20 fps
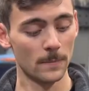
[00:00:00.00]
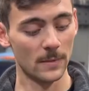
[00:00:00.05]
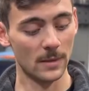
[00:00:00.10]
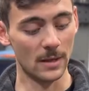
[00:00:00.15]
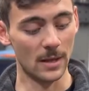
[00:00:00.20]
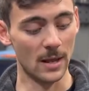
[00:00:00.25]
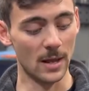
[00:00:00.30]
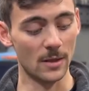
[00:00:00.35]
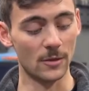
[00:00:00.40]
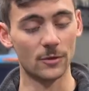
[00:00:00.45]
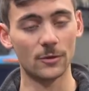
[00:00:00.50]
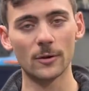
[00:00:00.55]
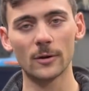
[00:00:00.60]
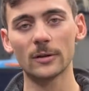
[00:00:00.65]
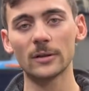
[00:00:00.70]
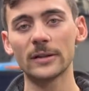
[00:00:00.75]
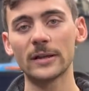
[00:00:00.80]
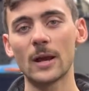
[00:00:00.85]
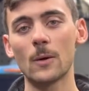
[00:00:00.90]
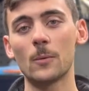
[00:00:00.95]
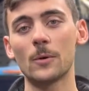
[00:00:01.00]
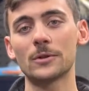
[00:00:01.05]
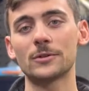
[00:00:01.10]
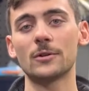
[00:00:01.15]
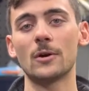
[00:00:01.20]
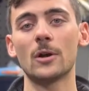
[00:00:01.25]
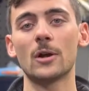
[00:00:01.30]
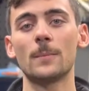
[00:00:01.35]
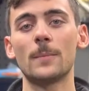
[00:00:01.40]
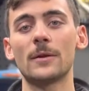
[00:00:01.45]
and thirdly, I want to
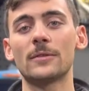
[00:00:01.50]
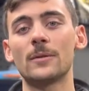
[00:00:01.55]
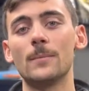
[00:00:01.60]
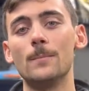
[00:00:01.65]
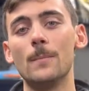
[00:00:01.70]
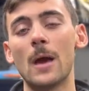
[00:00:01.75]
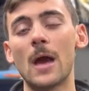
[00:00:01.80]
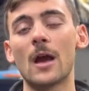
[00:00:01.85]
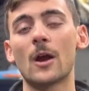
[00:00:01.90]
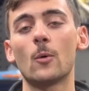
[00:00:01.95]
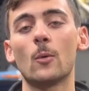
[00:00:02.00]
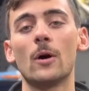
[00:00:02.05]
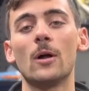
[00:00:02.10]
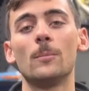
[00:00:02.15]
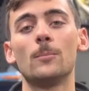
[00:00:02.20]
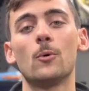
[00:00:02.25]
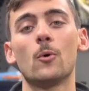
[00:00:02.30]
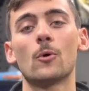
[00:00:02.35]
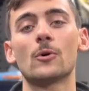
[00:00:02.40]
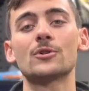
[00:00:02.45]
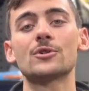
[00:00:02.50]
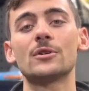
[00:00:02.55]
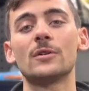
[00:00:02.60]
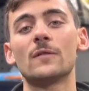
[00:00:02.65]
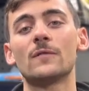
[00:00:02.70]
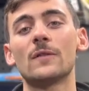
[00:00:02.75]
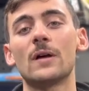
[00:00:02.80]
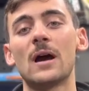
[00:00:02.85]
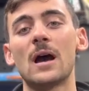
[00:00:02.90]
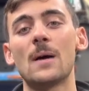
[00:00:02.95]
talk about the Magwell portion
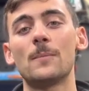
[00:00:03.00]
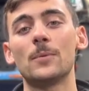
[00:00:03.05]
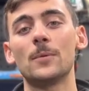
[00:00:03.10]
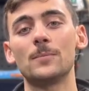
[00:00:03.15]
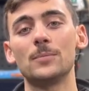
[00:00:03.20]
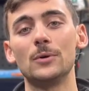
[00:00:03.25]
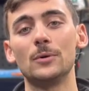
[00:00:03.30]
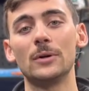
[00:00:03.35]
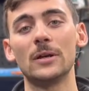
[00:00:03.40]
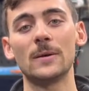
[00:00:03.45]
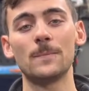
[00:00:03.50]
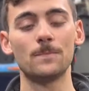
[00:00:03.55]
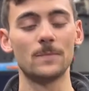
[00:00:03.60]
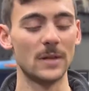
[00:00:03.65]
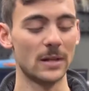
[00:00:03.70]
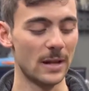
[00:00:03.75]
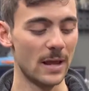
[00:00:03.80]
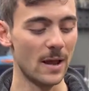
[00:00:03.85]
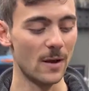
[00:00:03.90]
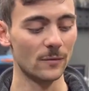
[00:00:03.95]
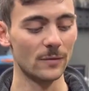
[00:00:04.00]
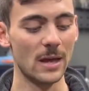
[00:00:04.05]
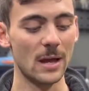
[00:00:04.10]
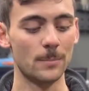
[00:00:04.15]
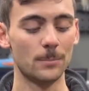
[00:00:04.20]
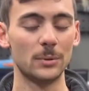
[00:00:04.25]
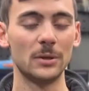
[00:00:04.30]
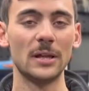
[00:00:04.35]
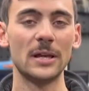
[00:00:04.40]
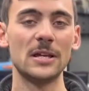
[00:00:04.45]
of the Hop Up unit and how
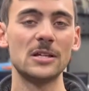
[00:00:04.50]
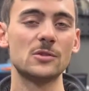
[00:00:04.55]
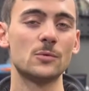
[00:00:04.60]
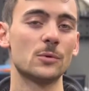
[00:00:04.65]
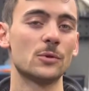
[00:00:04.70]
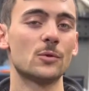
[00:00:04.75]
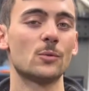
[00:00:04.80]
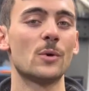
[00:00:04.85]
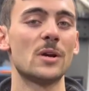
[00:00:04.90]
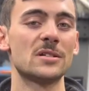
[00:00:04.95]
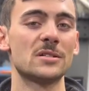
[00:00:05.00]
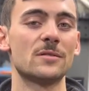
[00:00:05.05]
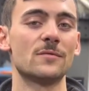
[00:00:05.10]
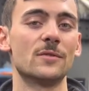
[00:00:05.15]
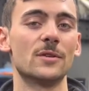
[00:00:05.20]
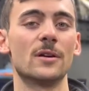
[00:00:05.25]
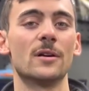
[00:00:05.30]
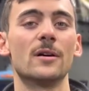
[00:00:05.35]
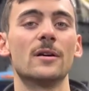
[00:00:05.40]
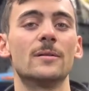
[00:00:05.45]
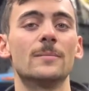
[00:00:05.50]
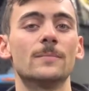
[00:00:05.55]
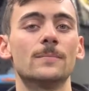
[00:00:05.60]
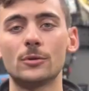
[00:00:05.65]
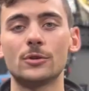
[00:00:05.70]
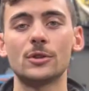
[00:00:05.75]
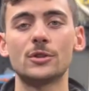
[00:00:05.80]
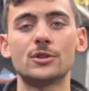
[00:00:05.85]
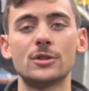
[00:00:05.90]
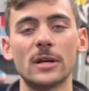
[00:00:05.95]
that plays with the rest of the gun.
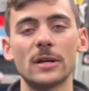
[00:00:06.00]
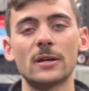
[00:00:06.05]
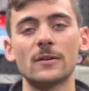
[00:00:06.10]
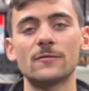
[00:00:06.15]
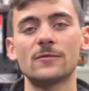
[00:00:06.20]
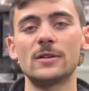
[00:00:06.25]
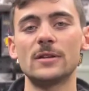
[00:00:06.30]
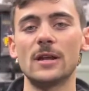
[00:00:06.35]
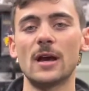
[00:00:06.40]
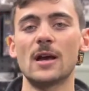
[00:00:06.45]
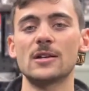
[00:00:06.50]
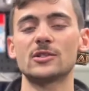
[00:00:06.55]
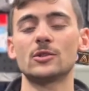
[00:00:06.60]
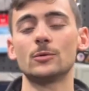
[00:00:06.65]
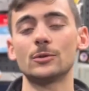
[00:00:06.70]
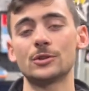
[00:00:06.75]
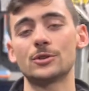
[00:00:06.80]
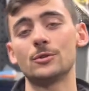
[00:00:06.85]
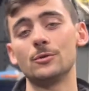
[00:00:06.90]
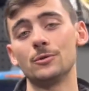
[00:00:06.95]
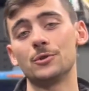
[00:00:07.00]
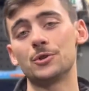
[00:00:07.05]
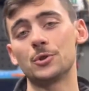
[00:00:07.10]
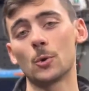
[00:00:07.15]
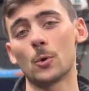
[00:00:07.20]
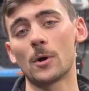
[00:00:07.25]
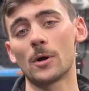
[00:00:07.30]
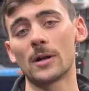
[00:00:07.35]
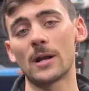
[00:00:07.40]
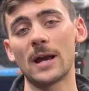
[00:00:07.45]
To check if the nozzle is too
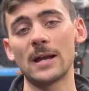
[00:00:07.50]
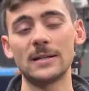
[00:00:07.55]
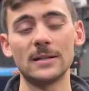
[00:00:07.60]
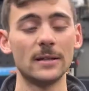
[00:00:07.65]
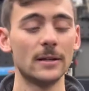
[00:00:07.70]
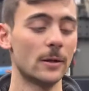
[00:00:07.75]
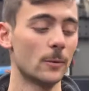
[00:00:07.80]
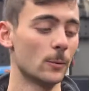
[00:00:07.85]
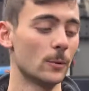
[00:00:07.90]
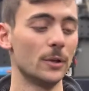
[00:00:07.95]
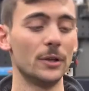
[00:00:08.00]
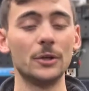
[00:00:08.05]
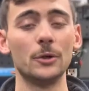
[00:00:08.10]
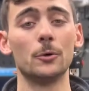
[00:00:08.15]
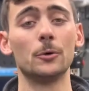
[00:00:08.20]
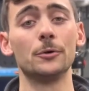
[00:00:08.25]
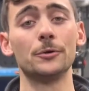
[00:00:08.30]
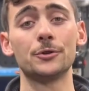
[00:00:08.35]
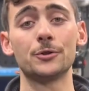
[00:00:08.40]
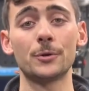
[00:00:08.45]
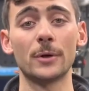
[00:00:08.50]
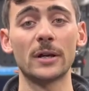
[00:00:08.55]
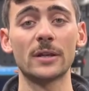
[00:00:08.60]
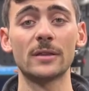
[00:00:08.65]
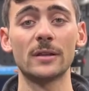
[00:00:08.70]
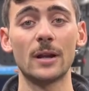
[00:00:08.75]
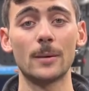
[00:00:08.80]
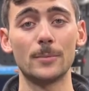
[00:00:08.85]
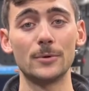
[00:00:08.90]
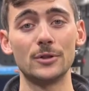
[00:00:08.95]
short, I did a really old trick
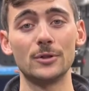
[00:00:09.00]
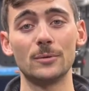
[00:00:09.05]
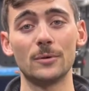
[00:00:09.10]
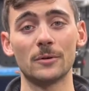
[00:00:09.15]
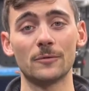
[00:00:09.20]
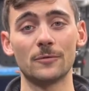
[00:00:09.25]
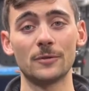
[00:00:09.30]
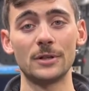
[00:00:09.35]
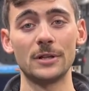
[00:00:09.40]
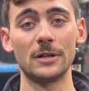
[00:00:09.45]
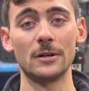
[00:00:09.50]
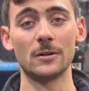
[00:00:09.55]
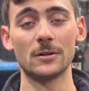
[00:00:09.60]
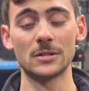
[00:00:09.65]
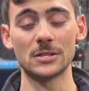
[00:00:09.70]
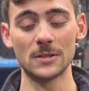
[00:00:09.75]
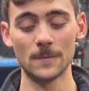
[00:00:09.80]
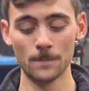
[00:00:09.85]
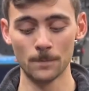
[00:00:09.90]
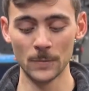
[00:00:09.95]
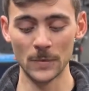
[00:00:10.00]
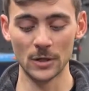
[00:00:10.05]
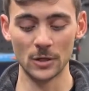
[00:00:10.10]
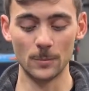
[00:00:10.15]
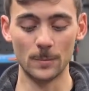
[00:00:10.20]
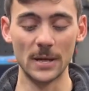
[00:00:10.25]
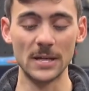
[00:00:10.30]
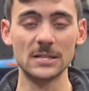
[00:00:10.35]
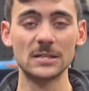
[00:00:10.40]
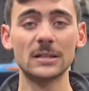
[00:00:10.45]
that I've been doing for years. You
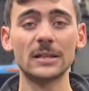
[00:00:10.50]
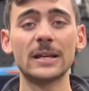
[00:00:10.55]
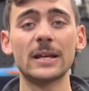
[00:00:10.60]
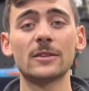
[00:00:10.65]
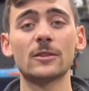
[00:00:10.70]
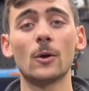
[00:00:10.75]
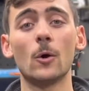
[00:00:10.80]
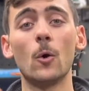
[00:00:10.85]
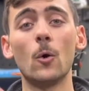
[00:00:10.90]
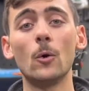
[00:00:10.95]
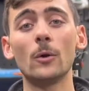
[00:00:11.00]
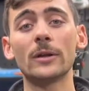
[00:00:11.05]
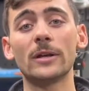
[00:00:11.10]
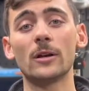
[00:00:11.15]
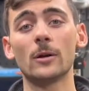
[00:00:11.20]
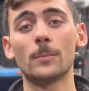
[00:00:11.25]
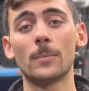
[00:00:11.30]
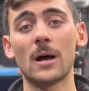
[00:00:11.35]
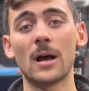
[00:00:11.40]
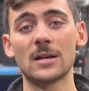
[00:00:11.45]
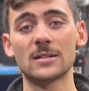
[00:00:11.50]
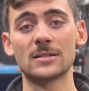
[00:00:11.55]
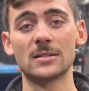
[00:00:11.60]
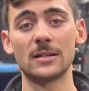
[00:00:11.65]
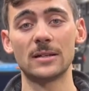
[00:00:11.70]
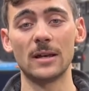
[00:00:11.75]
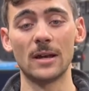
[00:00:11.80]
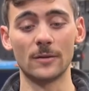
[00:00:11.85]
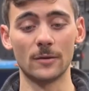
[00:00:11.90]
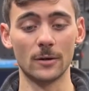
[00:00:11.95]
basically get the whole gearbox
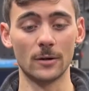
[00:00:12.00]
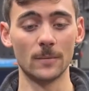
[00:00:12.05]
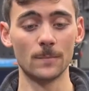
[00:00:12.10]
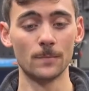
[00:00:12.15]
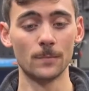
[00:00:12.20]
together,